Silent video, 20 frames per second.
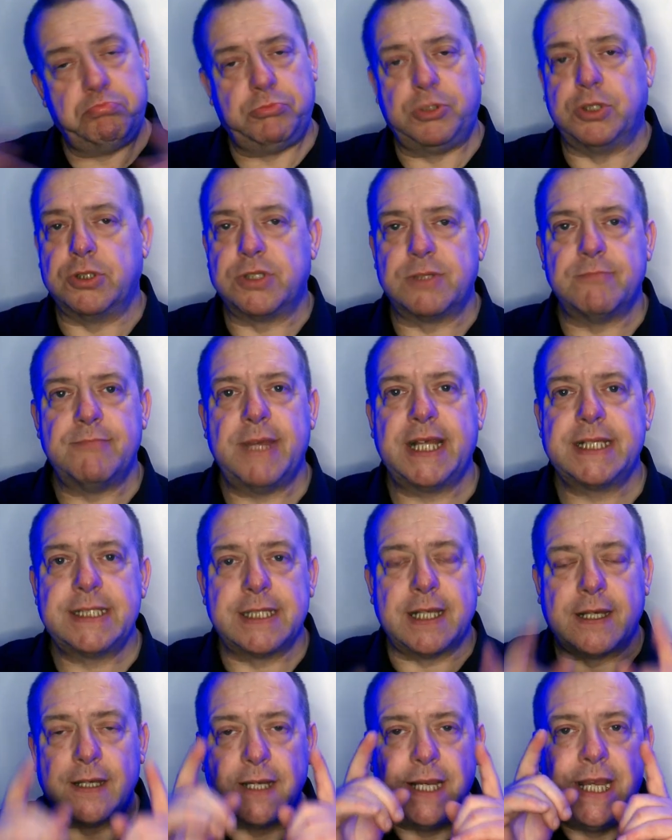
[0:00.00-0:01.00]
Doesn't
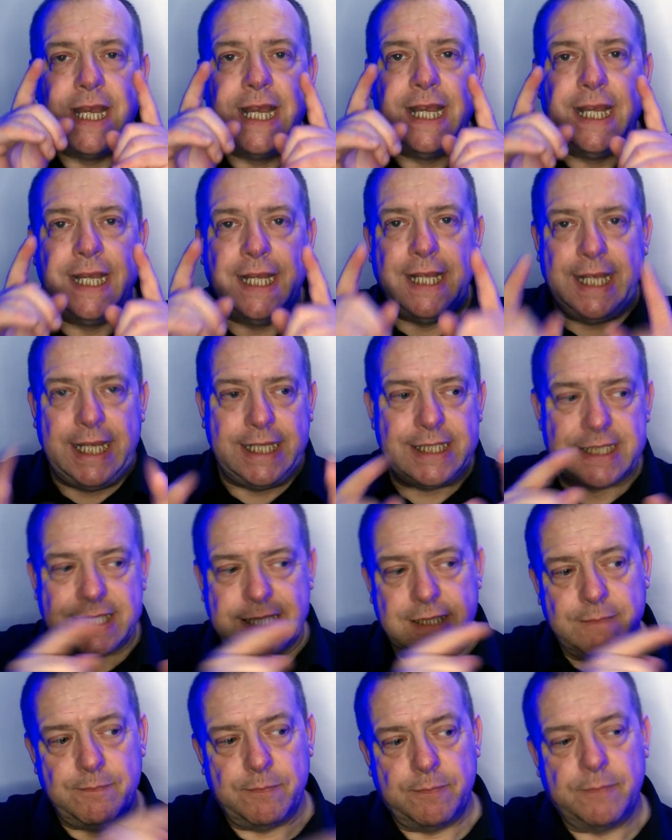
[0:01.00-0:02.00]
matter. It's
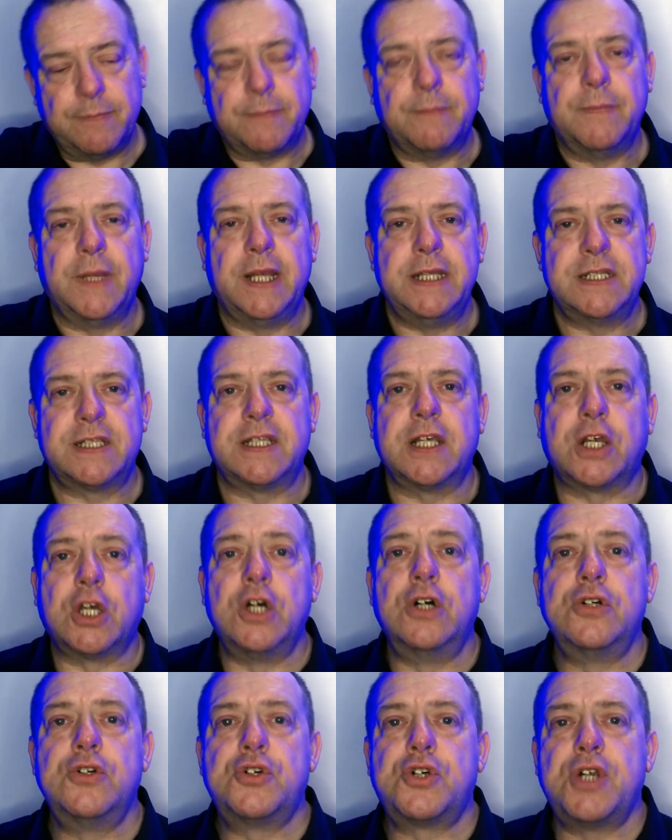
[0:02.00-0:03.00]
the, it's the
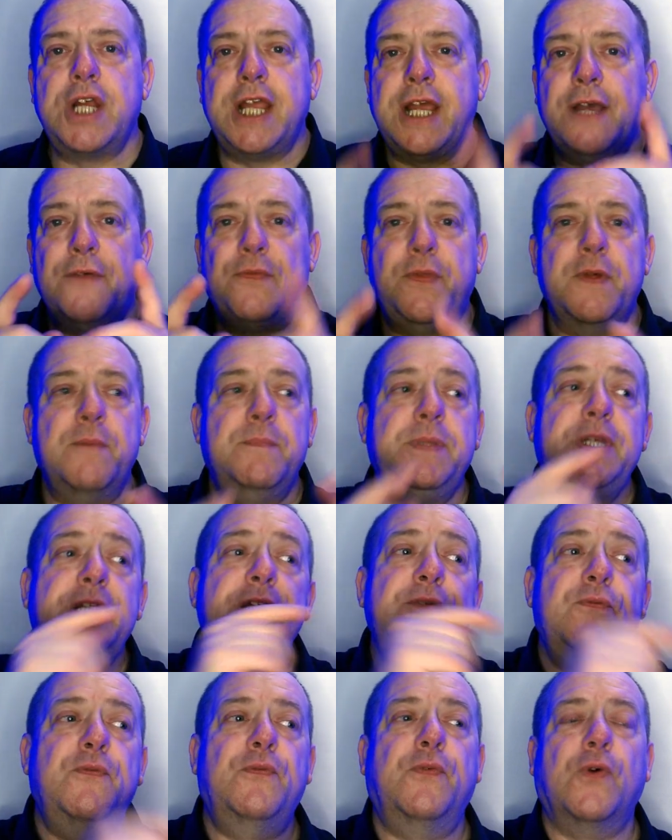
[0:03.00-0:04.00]
country of the
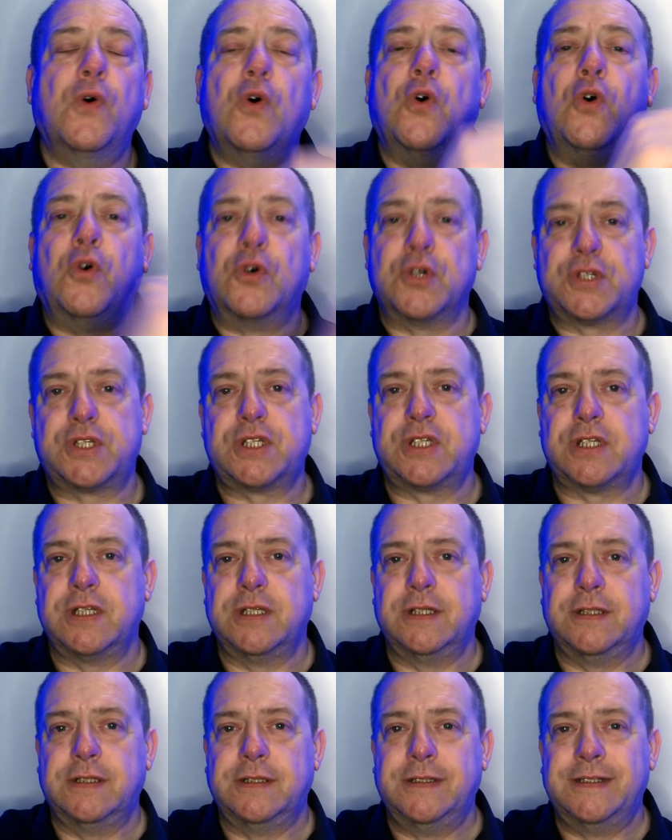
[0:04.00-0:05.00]
divorce
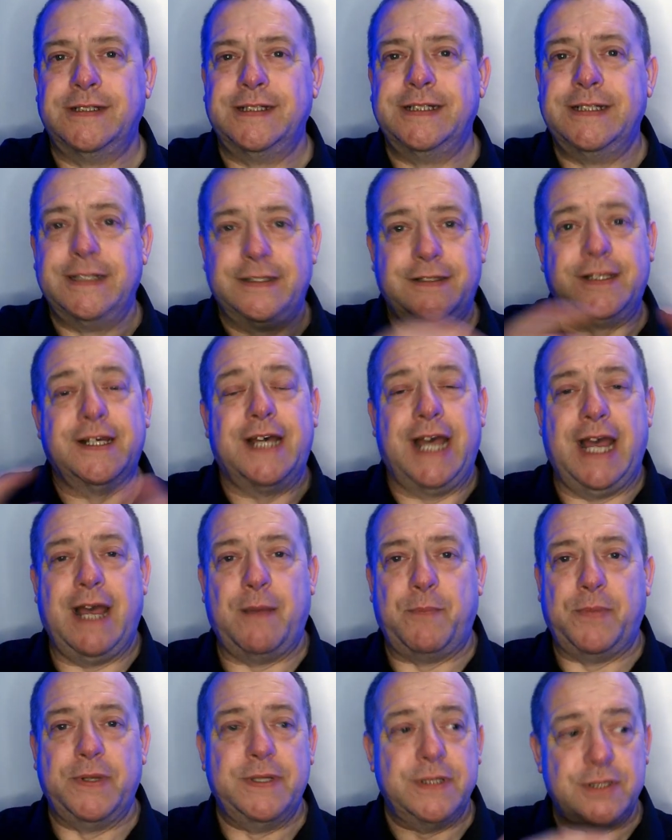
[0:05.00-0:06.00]
that
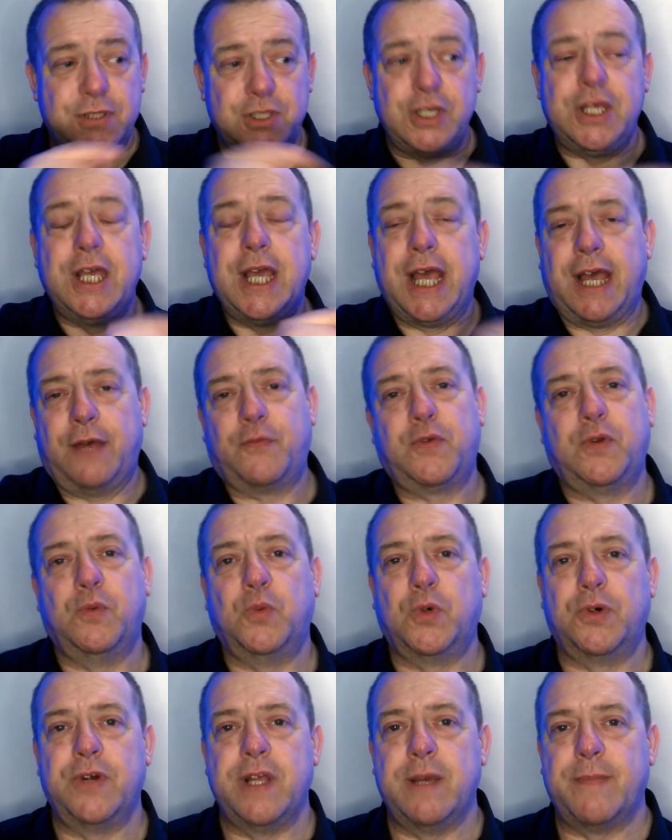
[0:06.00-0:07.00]
happens that you have to
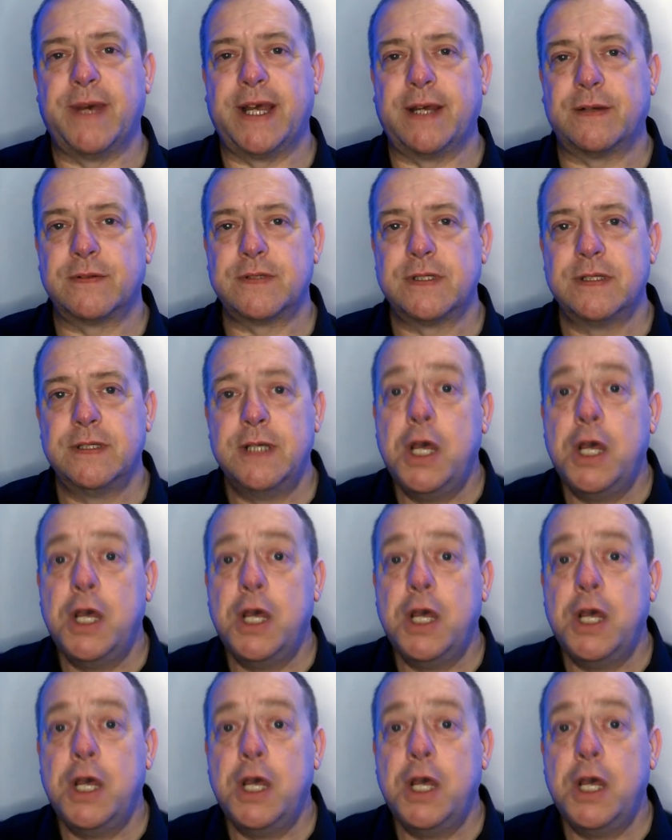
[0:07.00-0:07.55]
worry about.